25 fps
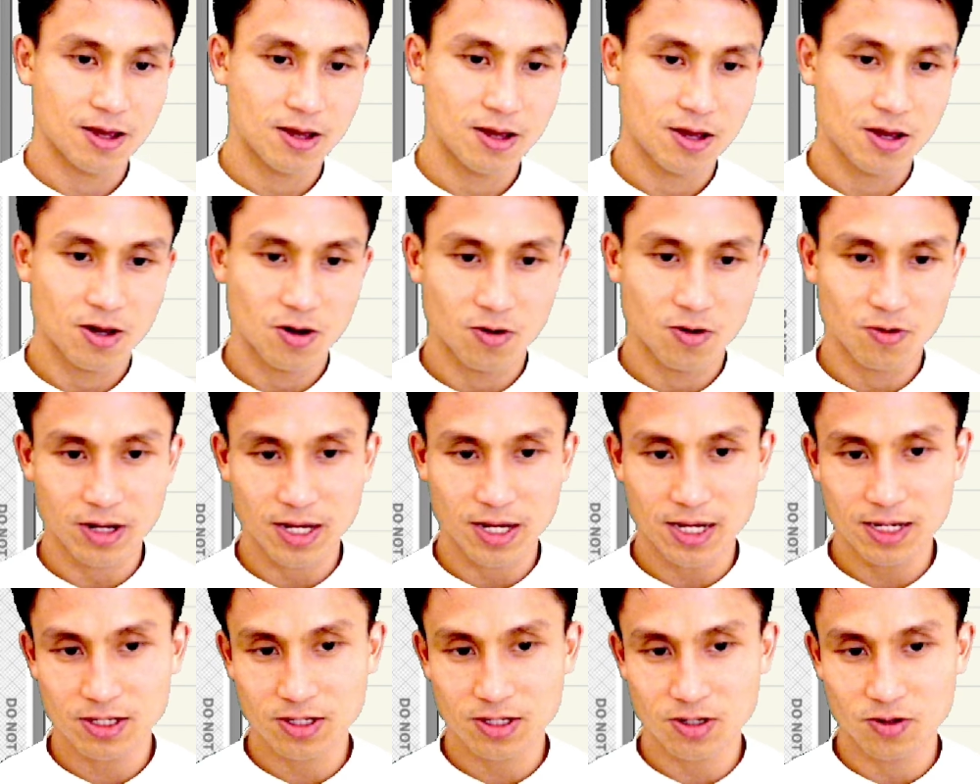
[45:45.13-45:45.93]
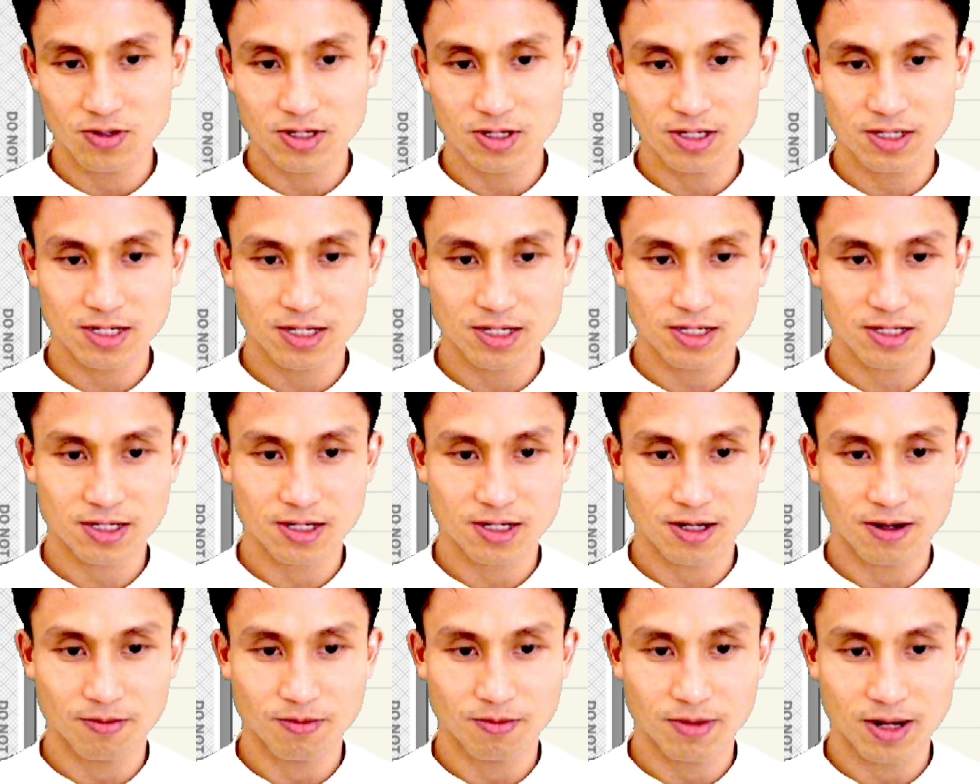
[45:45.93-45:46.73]
Okay, so this is
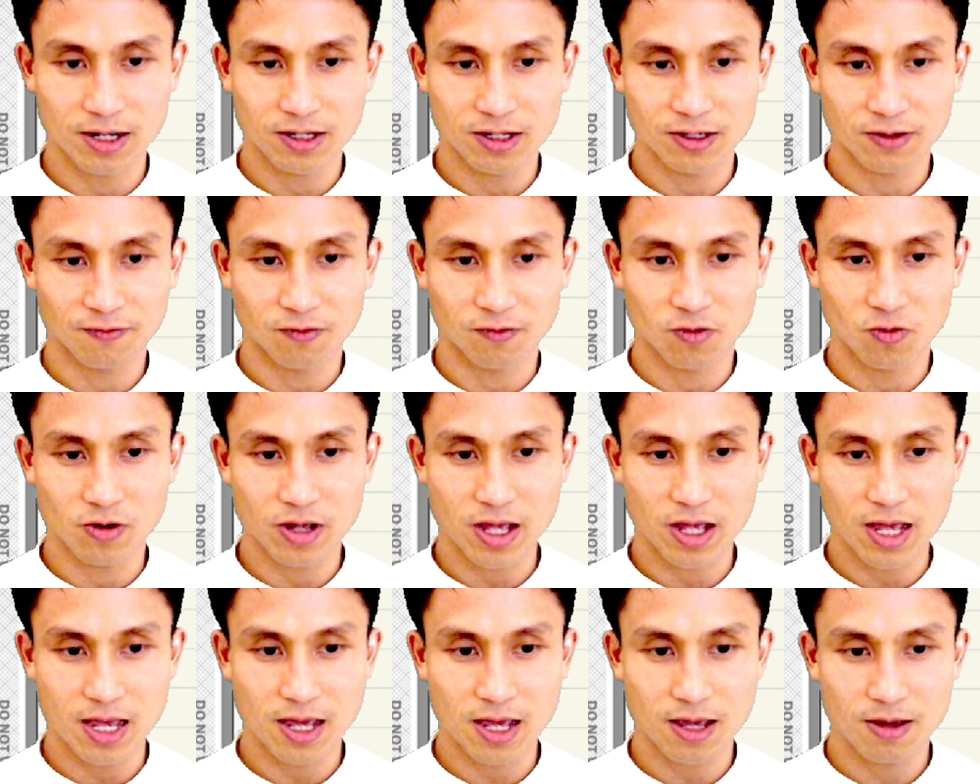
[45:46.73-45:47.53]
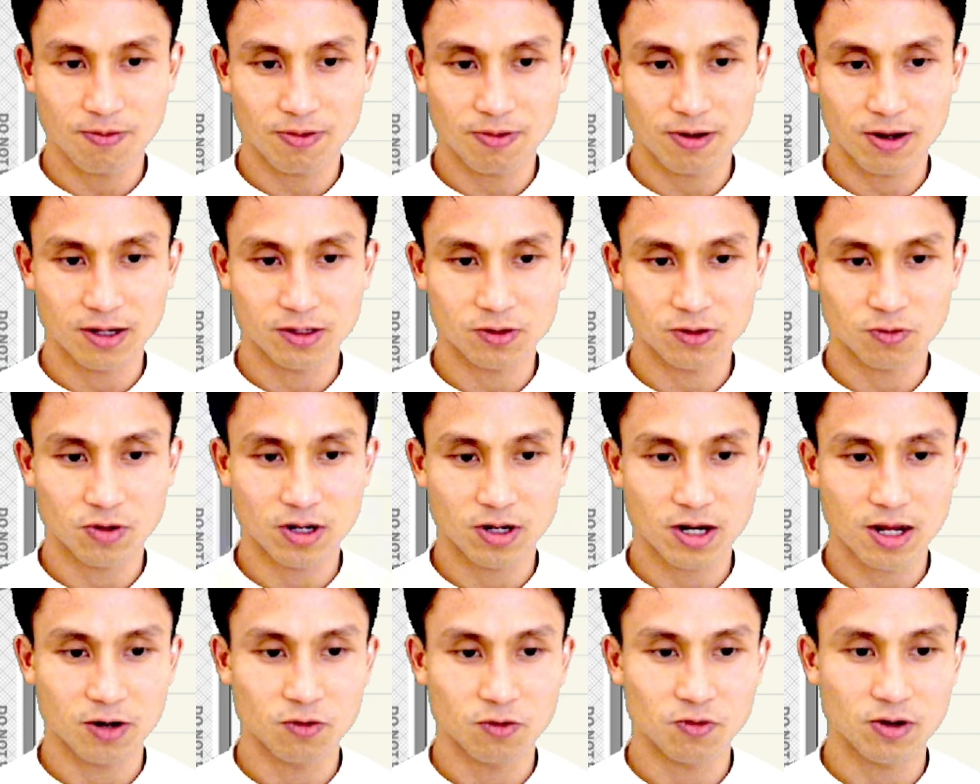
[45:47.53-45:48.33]
minus 4a plus
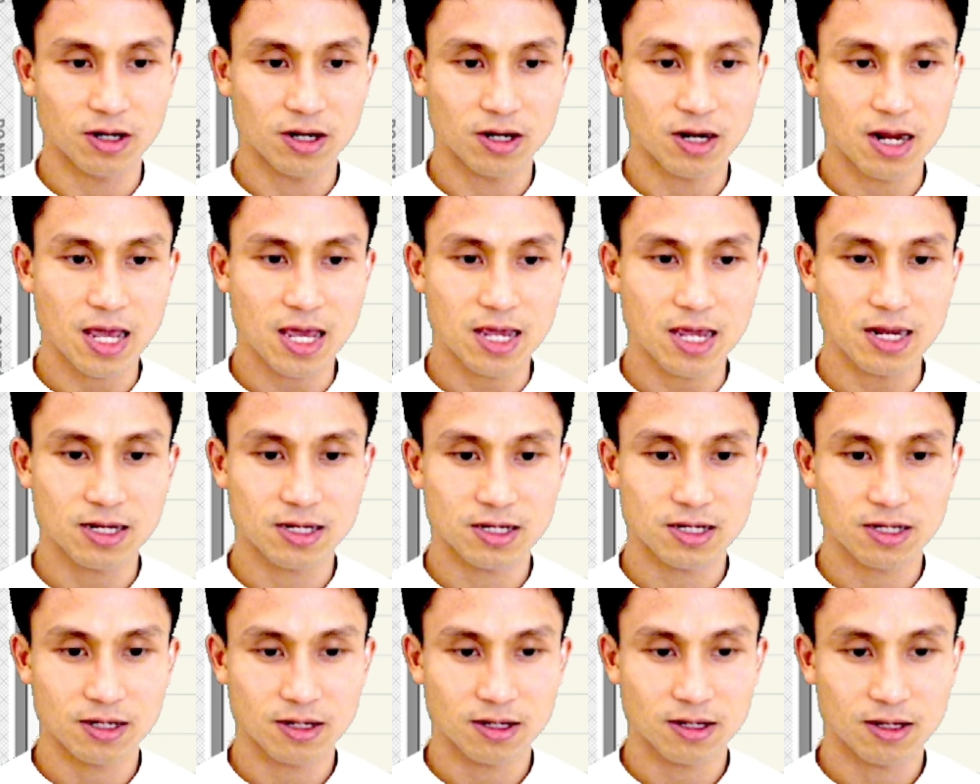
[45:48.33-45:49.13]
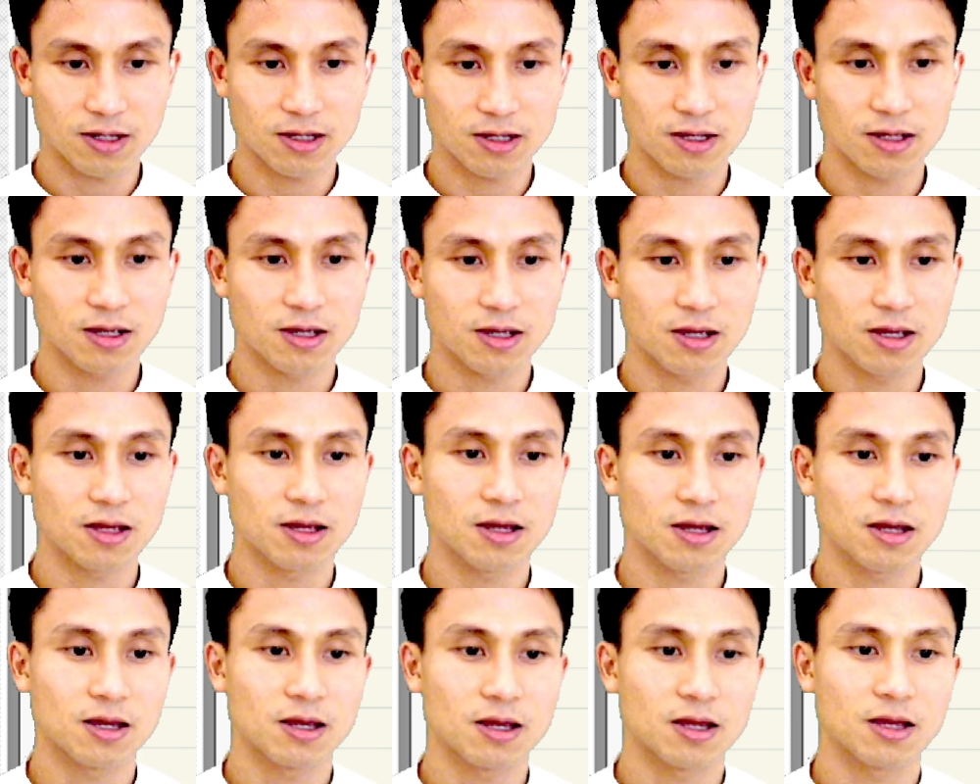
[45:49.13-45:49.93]
108
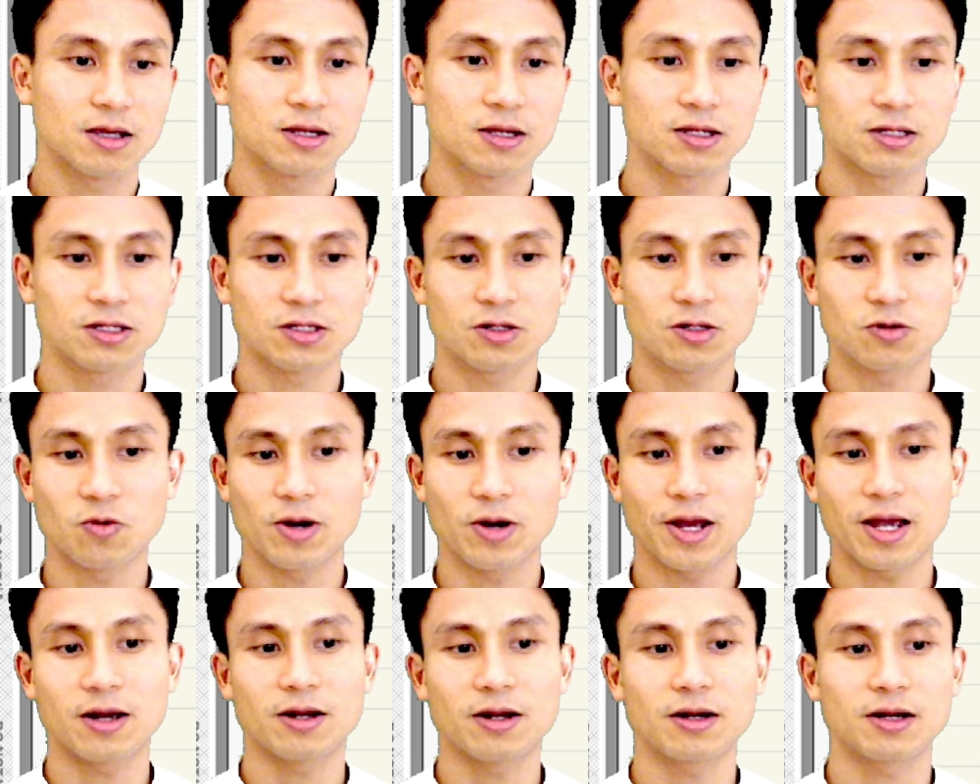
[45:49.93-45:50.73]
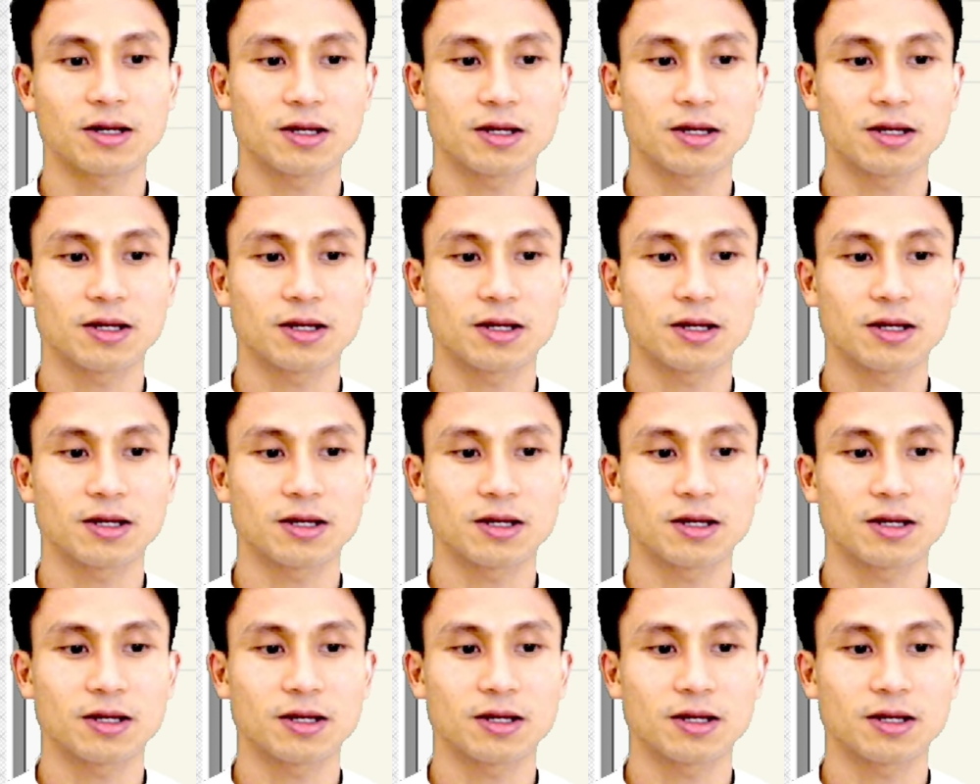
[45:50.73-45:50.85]
squared.